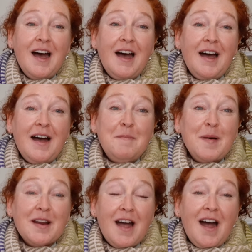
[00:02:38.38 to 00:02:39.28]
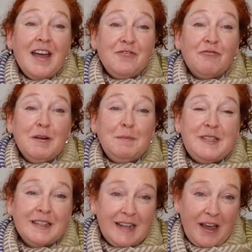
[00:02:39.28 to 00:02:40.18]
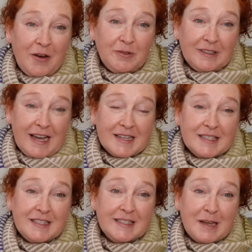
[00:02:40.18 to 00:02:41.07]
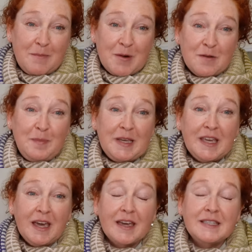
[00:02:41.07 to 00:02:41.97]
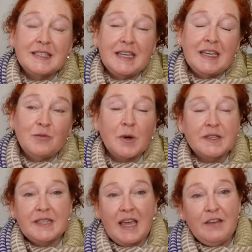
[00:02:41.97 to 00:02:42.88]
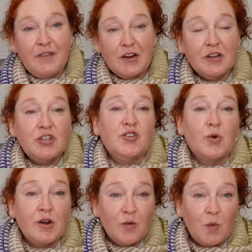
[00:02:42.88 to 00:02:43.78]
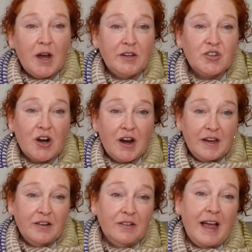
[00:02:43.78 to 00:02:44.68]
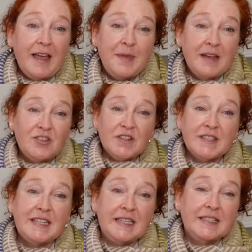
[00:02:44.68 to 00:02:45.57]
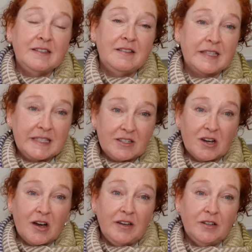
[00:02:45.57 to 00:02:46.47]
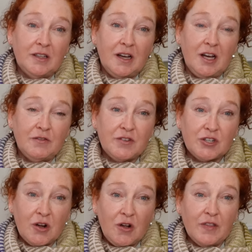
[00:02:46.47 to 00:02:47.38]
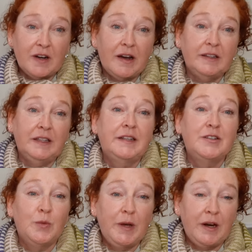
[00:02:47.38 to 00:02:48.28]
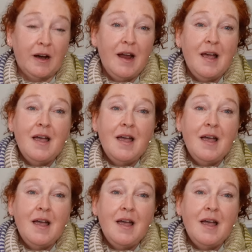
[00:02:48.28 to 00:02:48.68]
but I ripped it out last summer because it was a very short wide triangle, and that just isn't the style of shawl that I like to wear.